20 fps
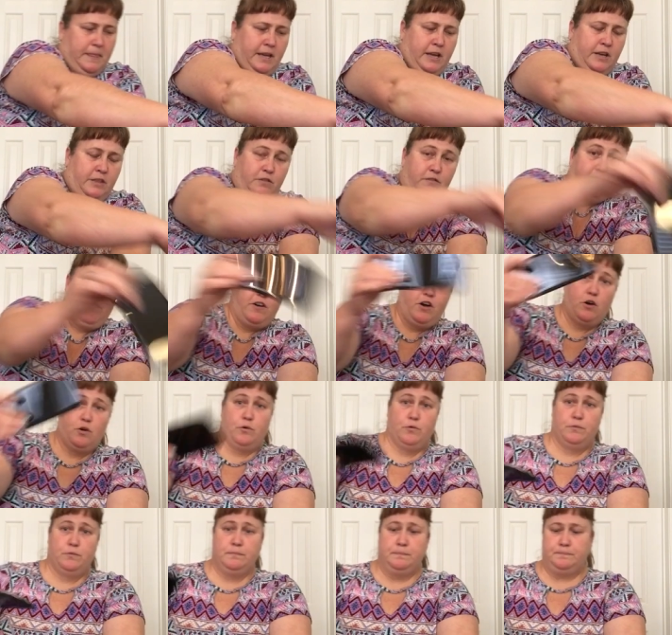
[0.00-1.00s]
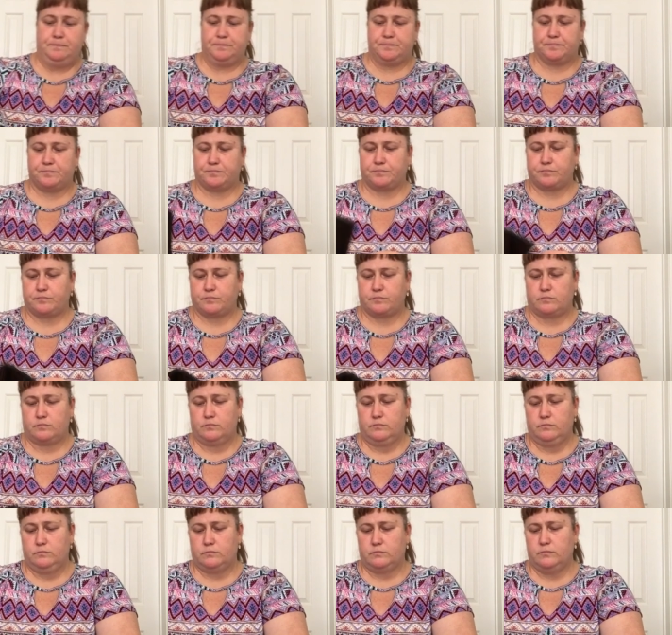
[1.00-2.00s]
And the phone
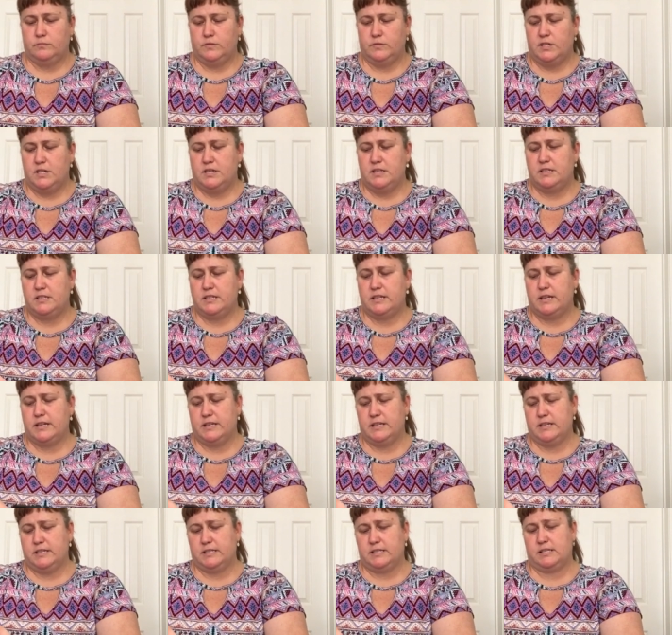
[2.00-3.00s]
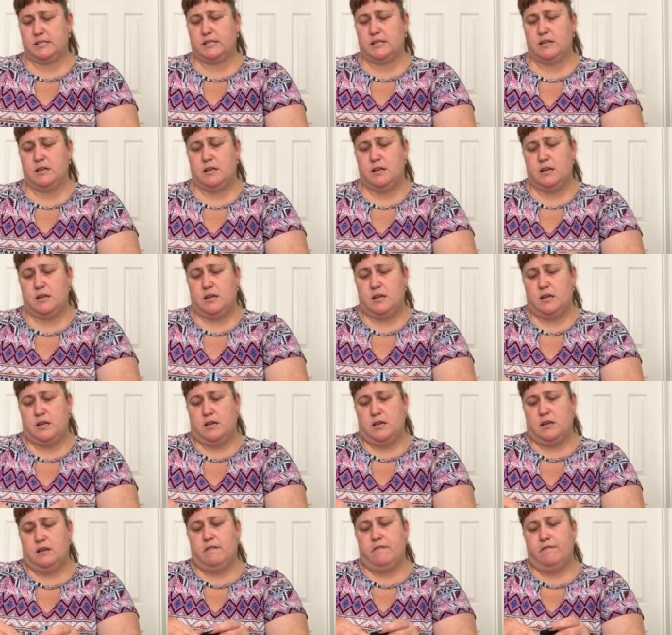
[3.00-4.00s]
does
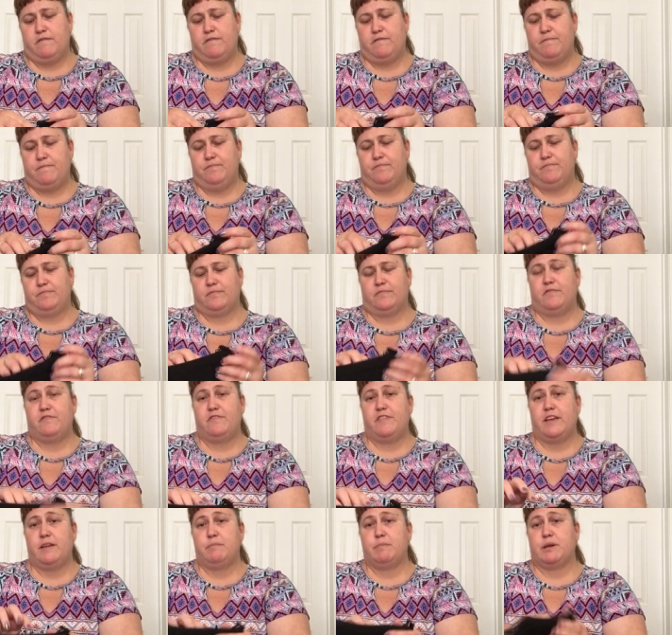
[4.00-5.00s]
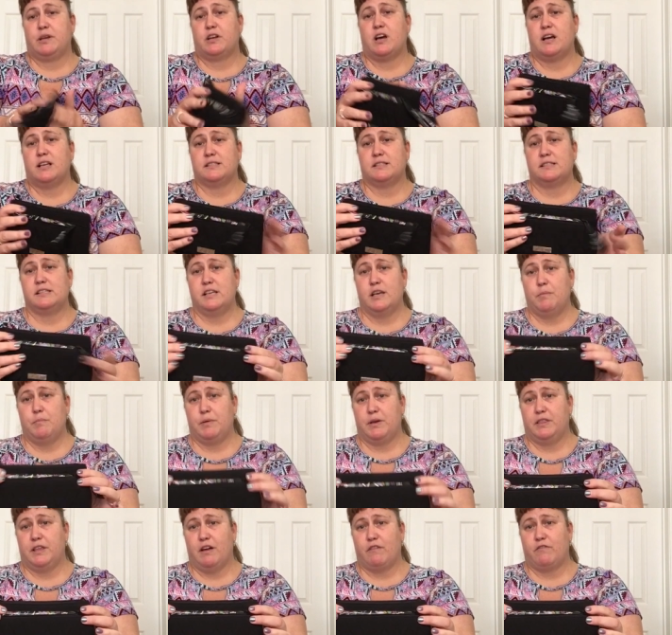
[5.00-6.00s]
fit but not zip
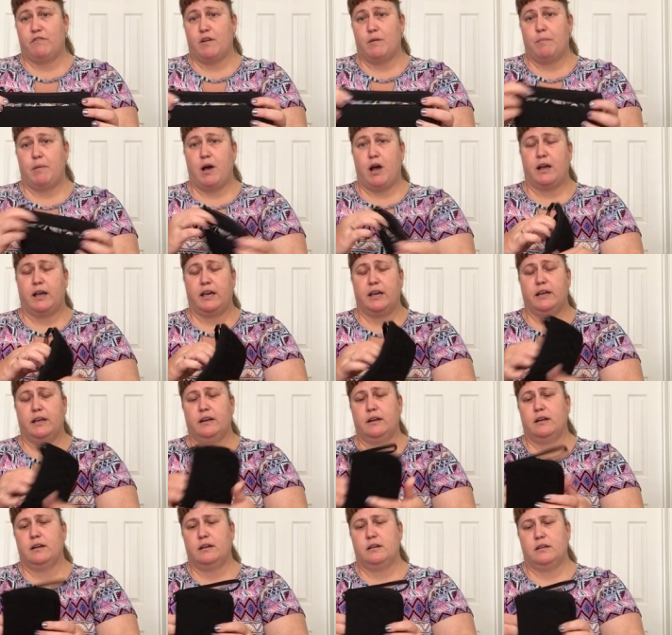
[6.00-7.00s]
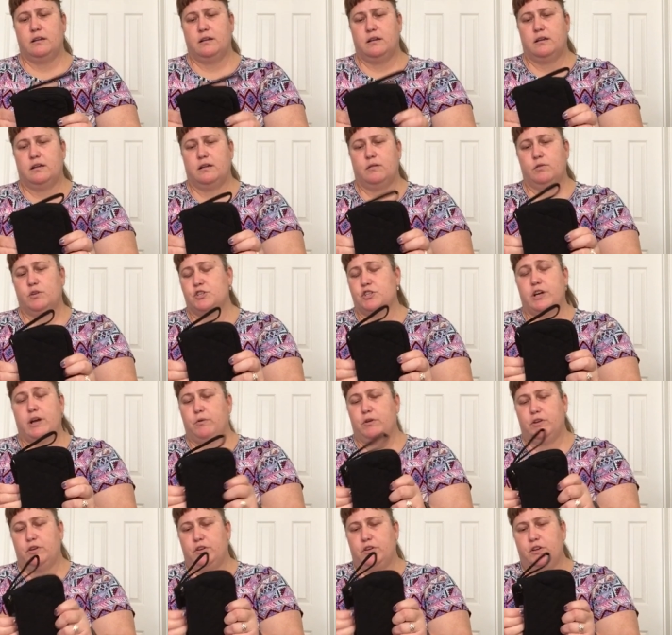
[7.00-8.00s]
in that front pocket, which I
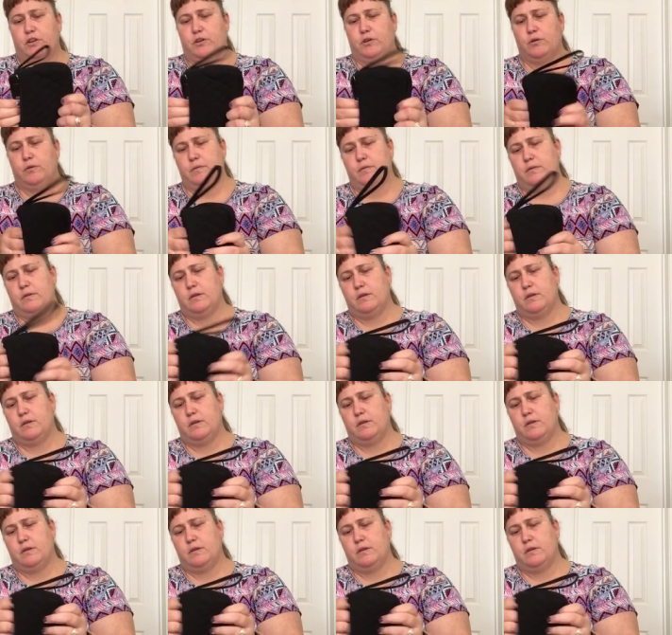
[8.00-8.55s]
wouldn't do.